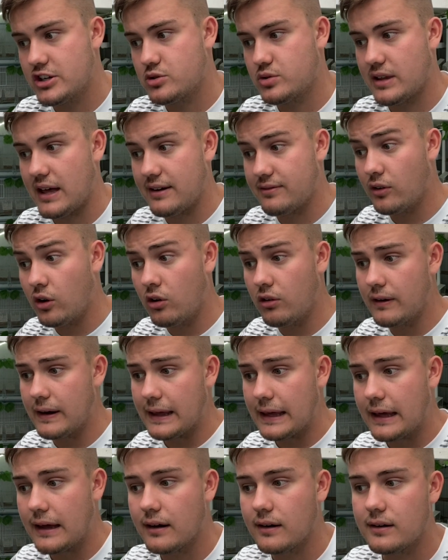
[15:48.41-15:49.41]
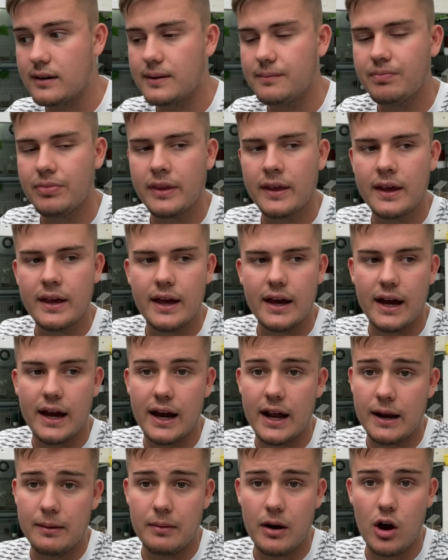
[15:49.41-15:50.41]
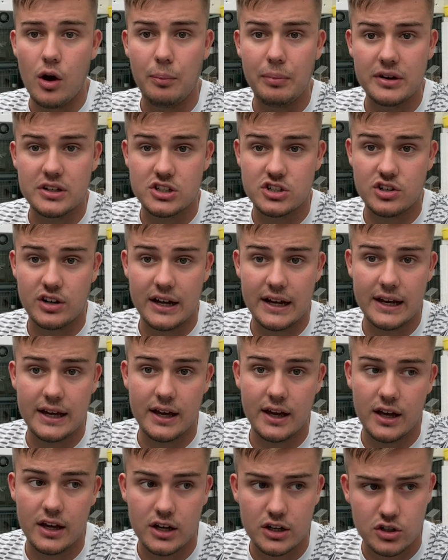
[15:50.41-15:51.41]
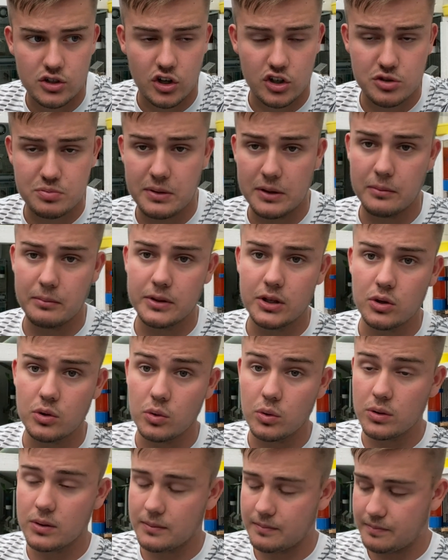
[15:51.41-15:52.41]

that I've already got, and I'm hoping to try a crossbill mule.